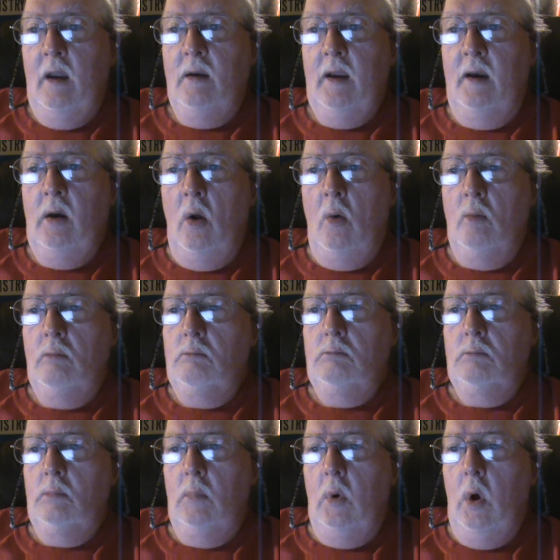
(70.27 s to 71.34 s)
they don't
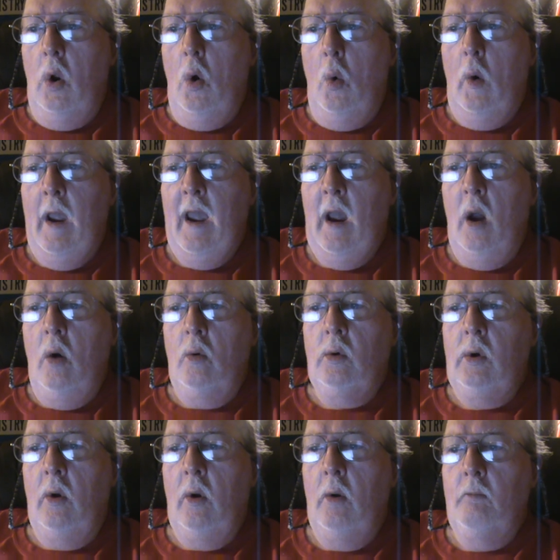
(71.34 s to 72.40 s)
know how
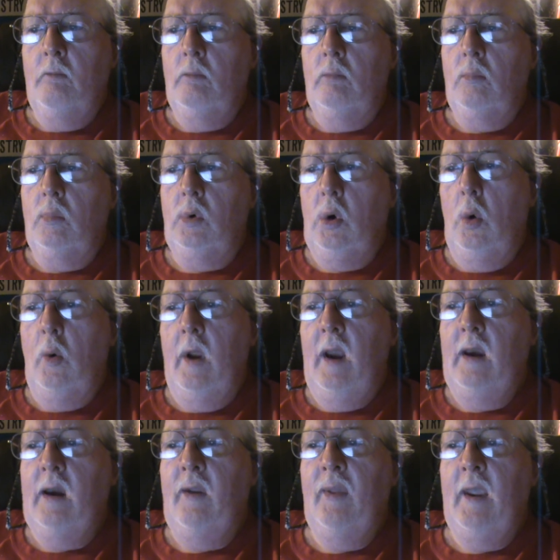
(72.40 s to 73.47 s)
to do
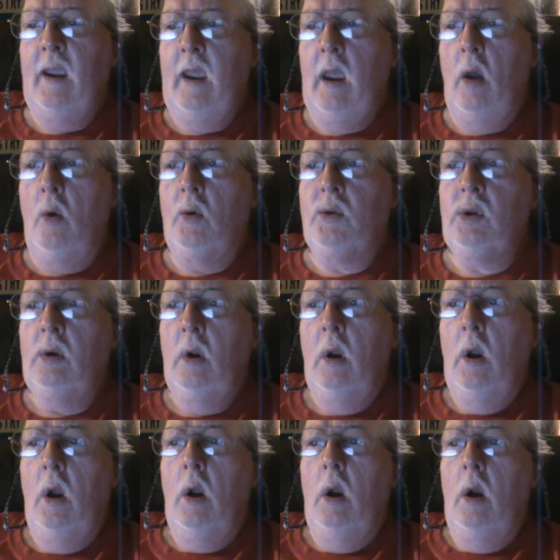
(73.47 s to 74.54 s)
anything else
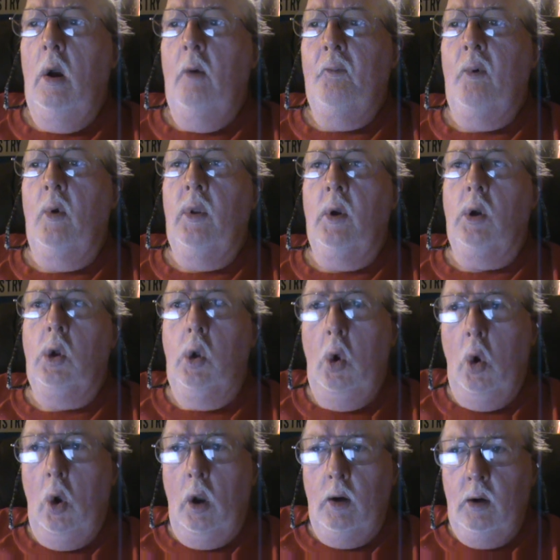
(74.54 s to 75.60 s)
for the
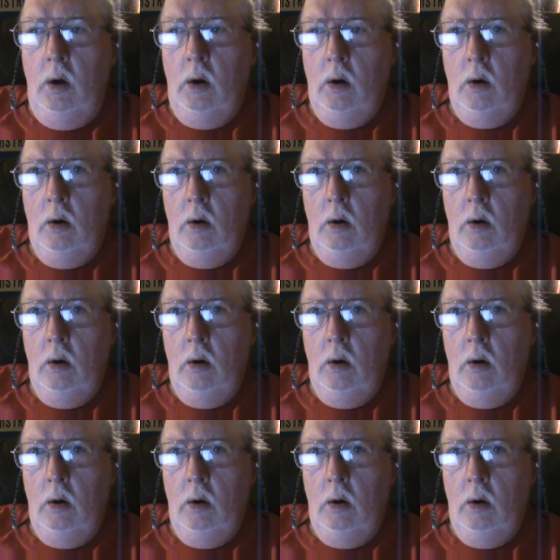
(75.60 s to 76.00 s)
good